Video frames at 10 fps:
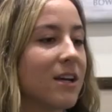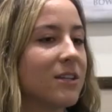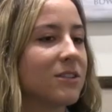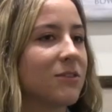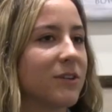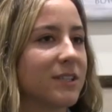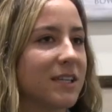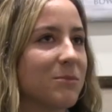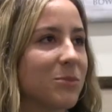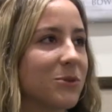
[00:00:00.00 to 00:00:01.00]
So for
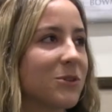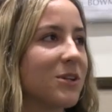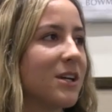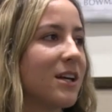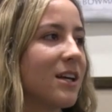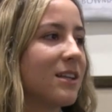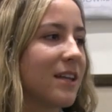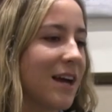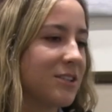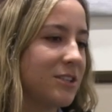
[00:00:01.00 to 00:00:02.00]
example,
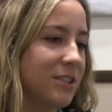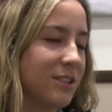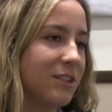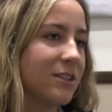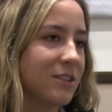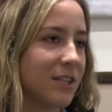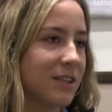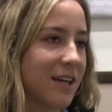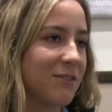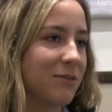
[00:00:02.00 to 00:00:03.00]
last year during
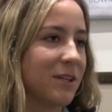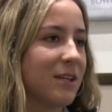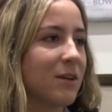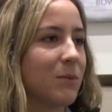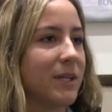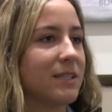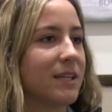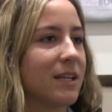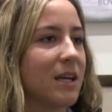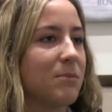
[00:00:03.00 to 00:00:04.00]
Life Week, we
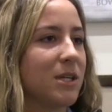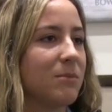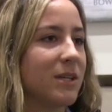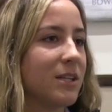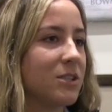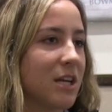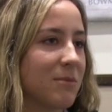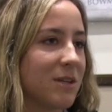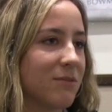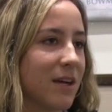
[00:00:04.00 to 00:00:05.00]
did a PB and
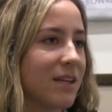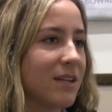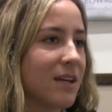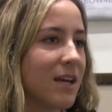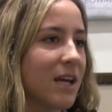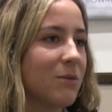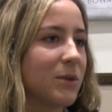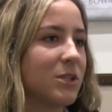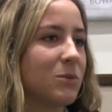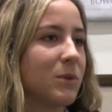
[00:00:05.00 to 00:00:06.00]
Jammin' event in
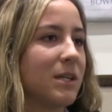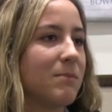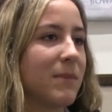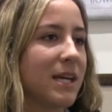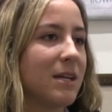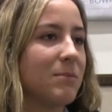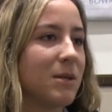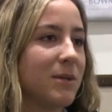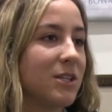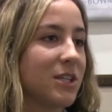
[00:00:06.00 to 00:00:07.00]
which we made
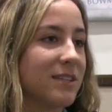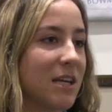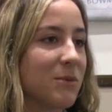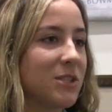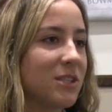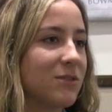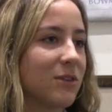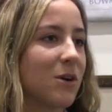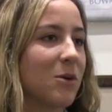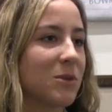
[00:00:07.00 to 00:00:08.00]
PB&J sandwiches for
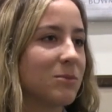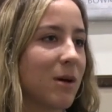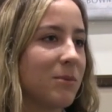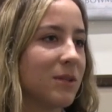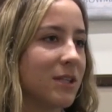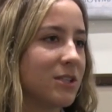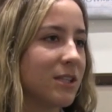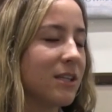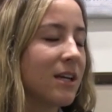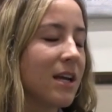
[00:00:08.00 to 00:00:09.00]
the homeless
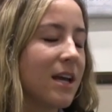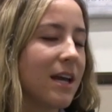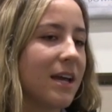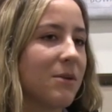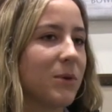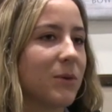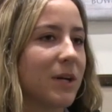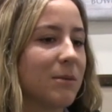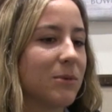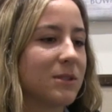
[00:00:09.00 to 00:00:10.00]
population, and we were
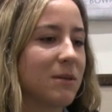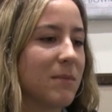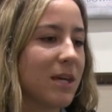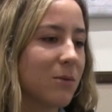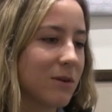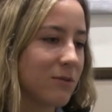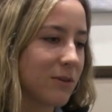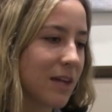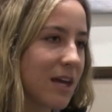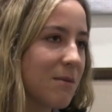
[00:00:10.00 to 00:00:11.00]
able to make one for
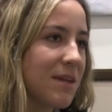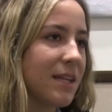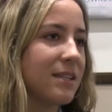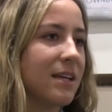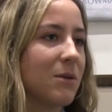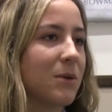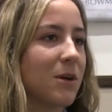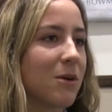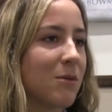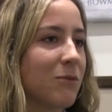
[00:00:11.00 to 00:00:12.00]
them and then take one
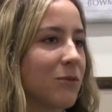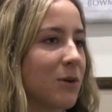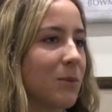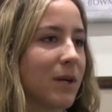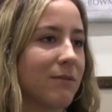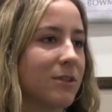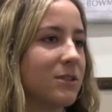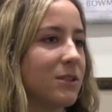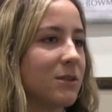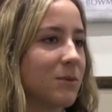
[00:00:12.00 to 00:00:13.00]
home for whatever
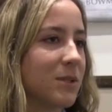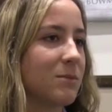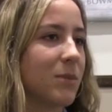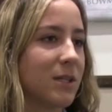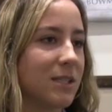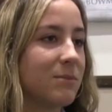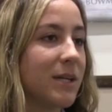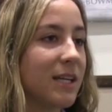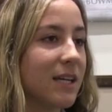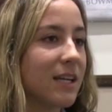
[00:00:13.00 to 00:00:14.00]
student was
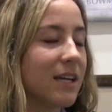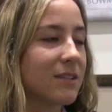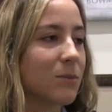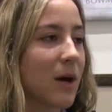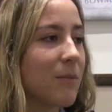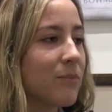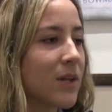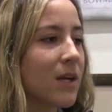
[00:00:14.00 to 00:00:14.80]
participating in it as well.